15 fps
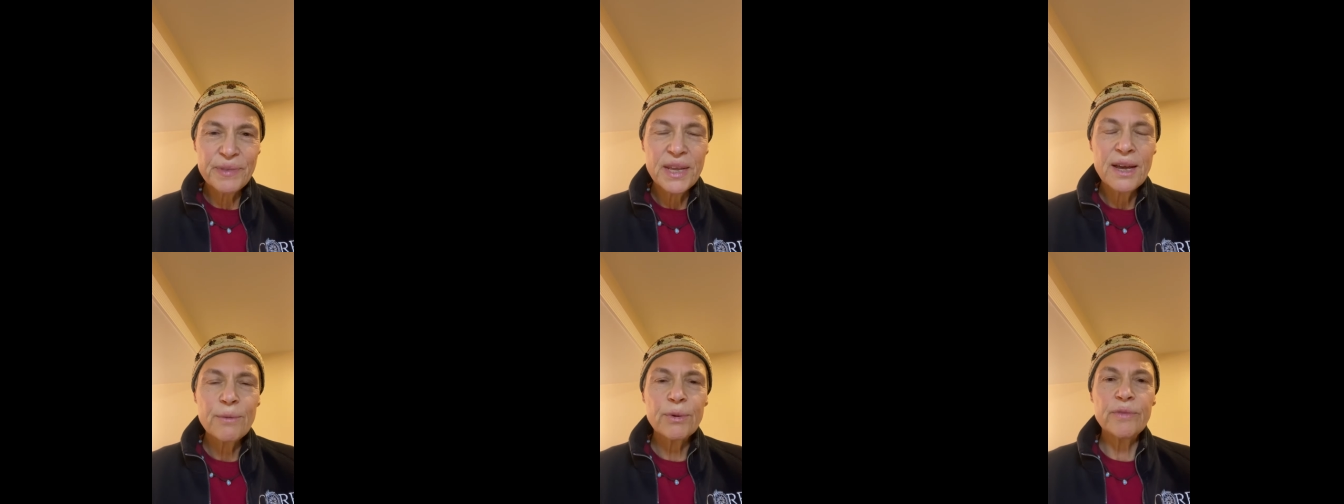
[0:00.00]

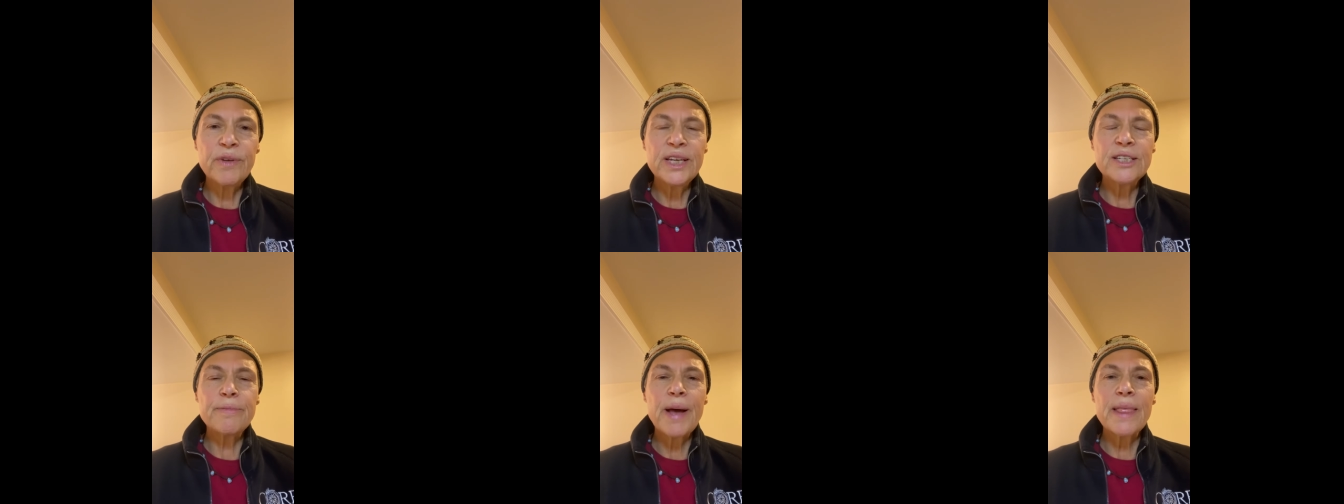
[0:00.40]
We
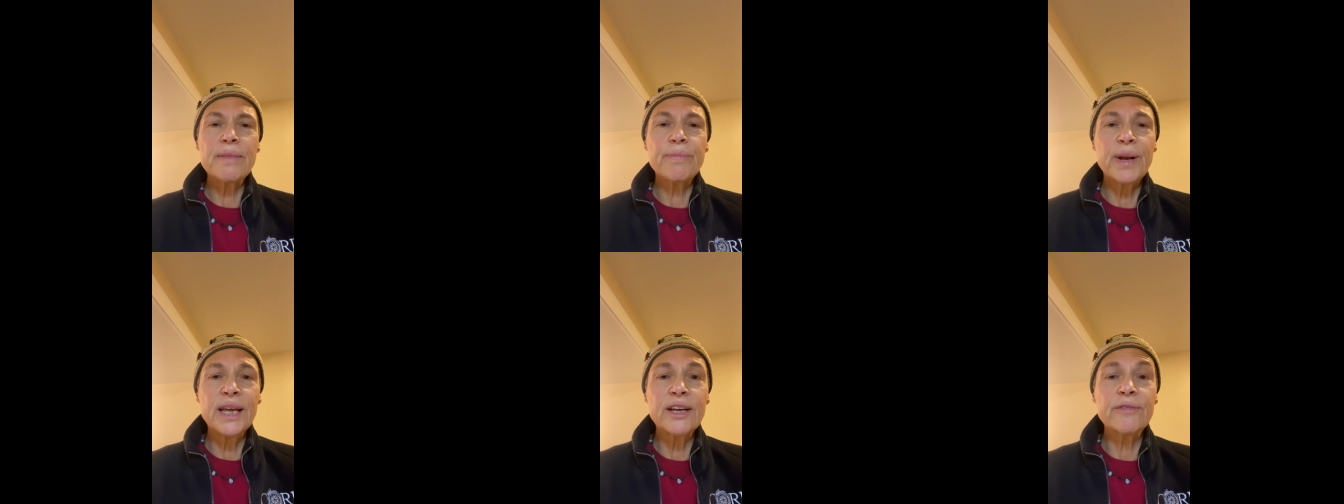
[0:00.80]
read about the
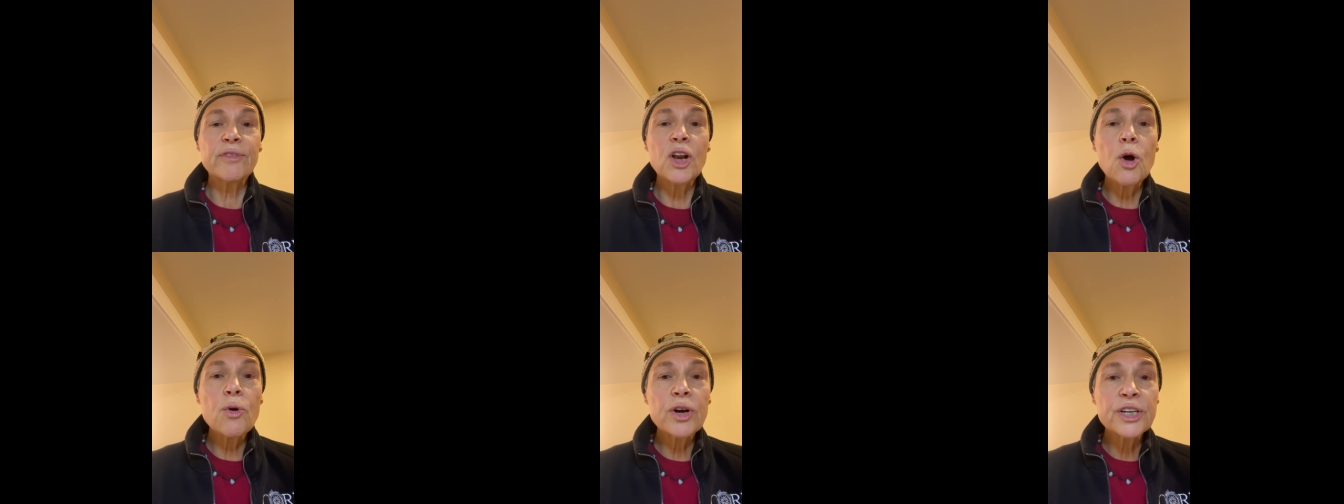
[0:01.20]
plague of
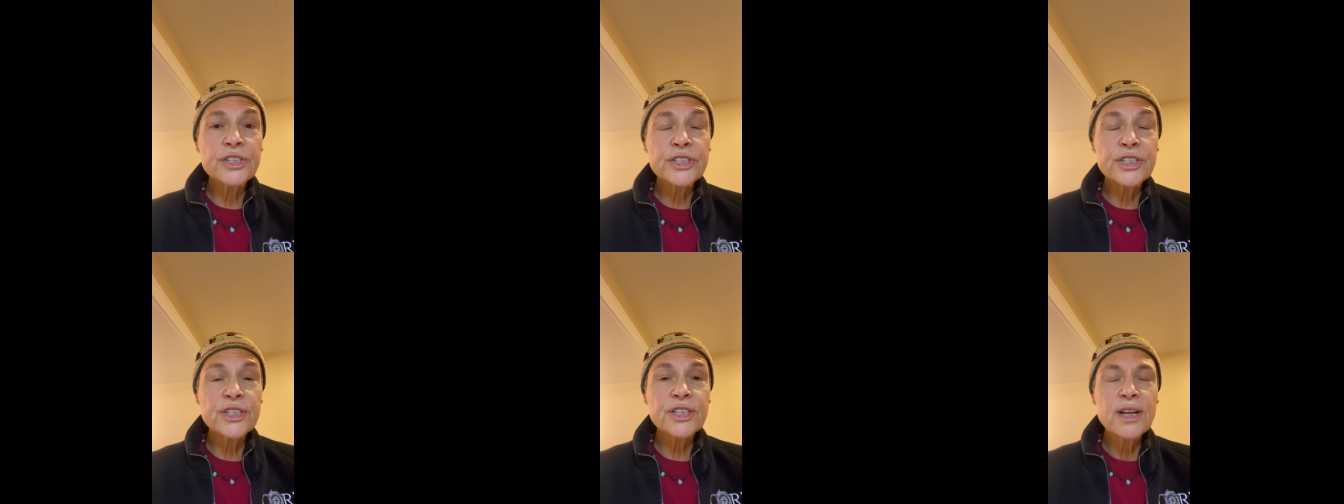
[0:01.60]

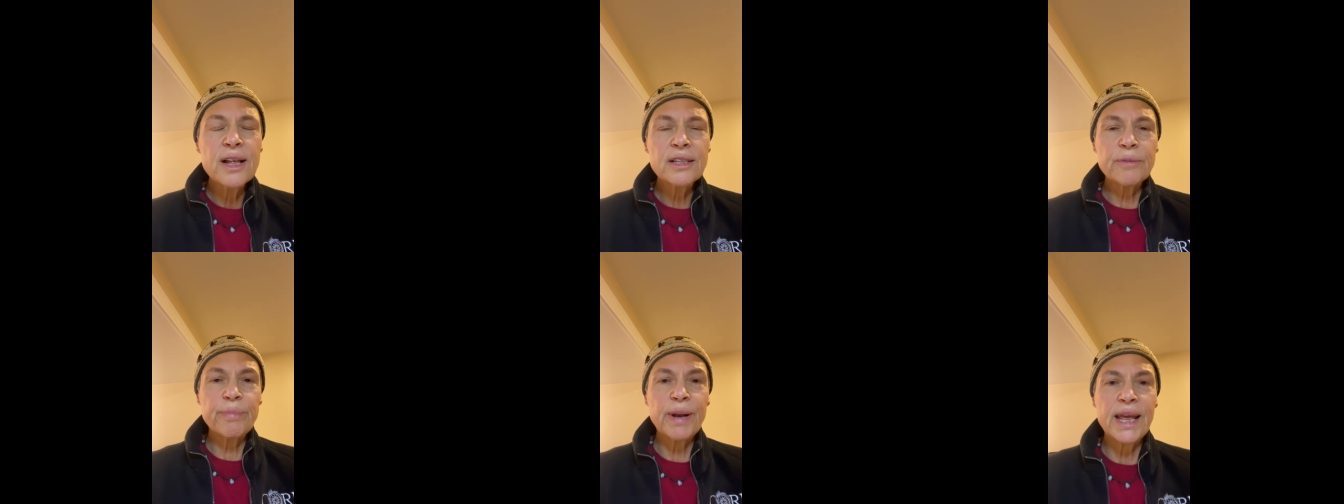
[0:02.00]
locusts,
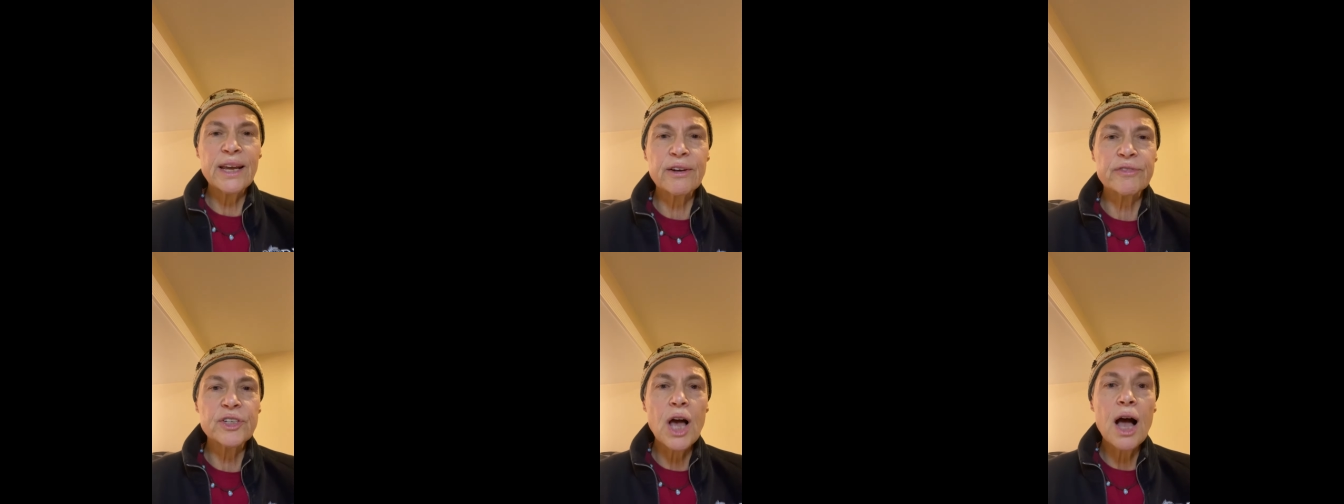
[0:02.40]
the plague
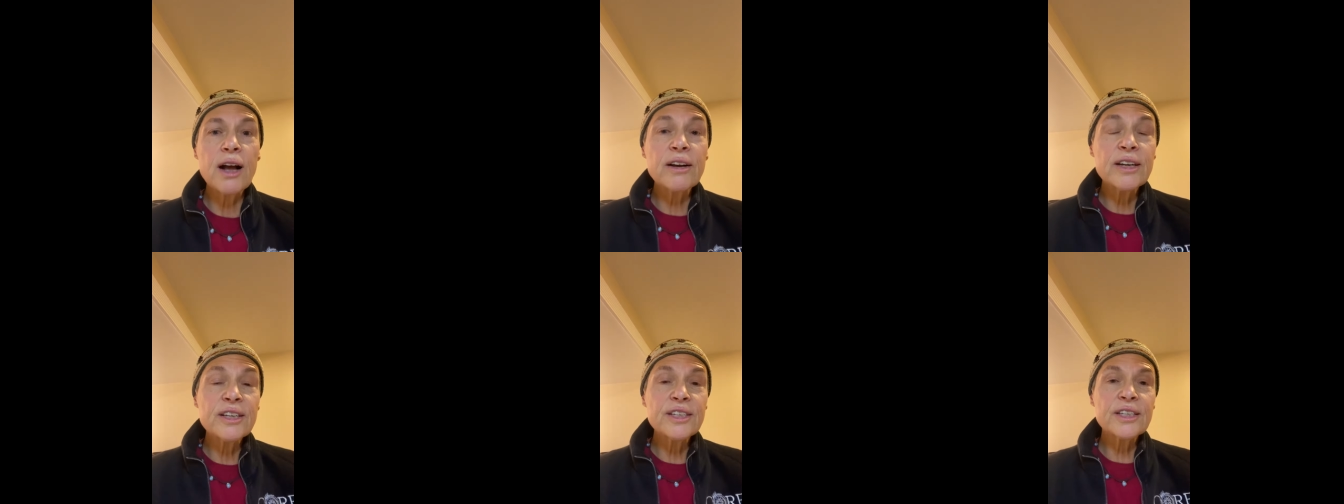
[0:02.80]
of
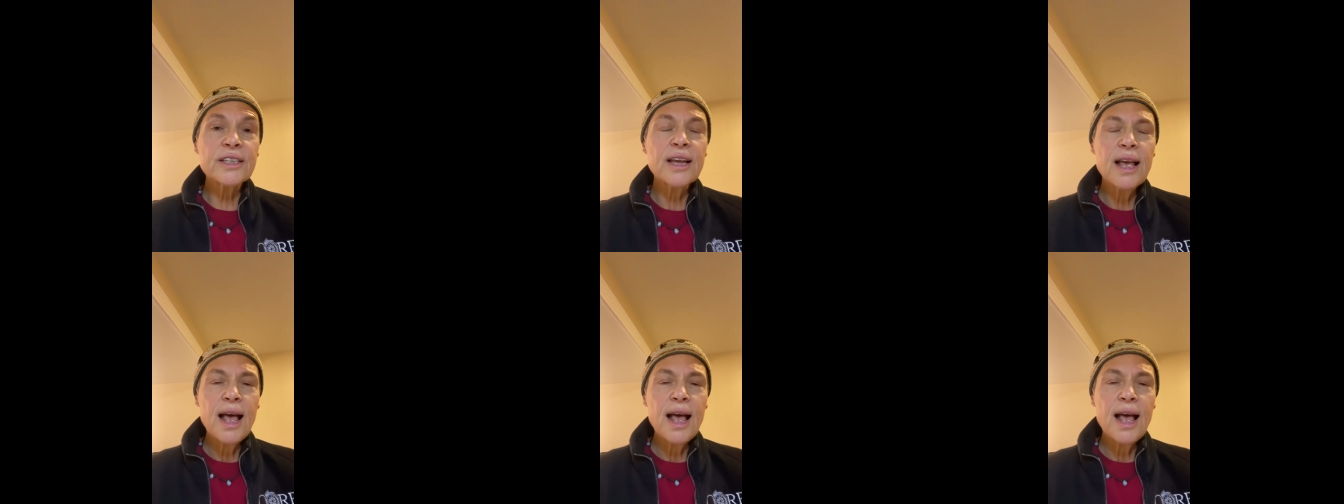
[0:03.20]
darkness,